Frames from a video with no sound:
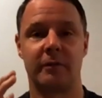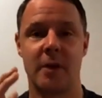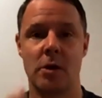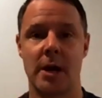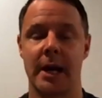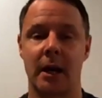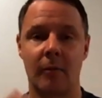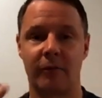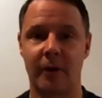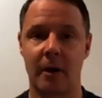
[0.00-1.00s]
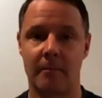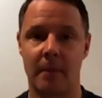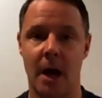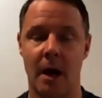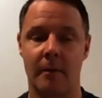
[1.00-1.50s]
Fiona and I come from,
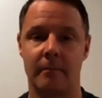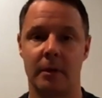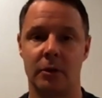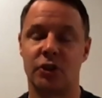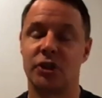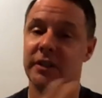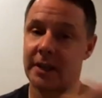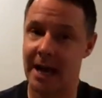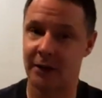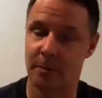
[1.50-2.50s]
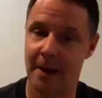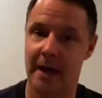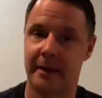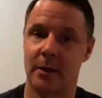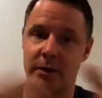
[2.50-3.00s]
um, she's a
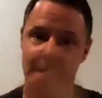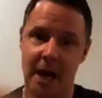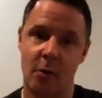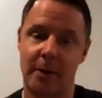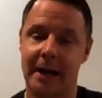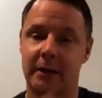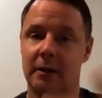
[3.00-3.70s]
naturopath, I was a chiropractor,